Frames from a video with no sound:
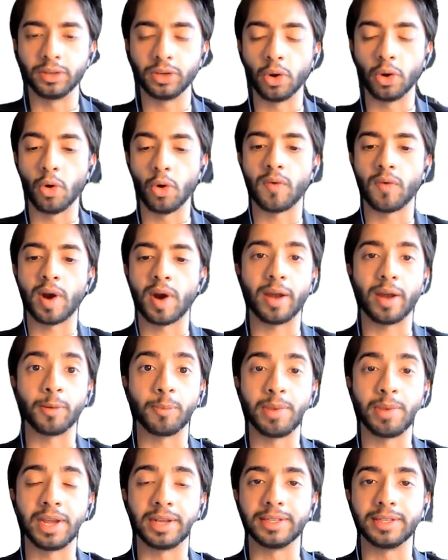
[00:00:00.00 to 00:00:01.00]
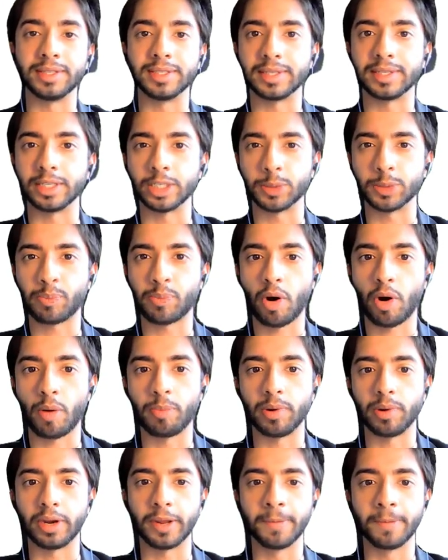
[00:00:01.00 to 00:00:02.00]
go over how to make these things
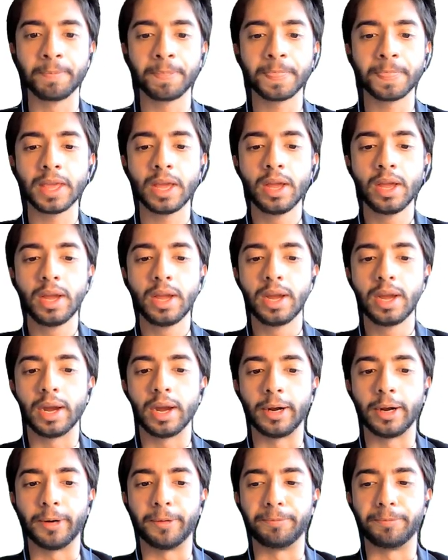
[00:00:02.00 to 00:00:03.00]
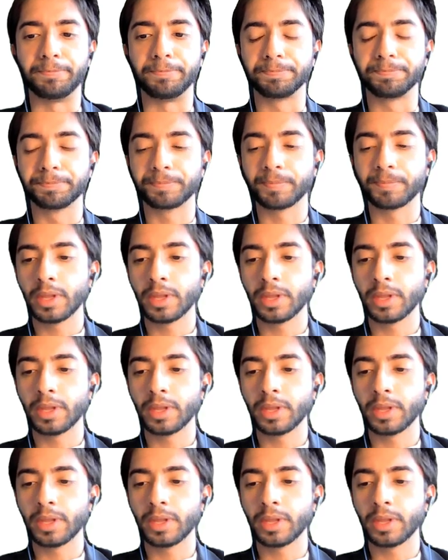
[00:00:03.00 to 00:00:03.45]
properly. I'm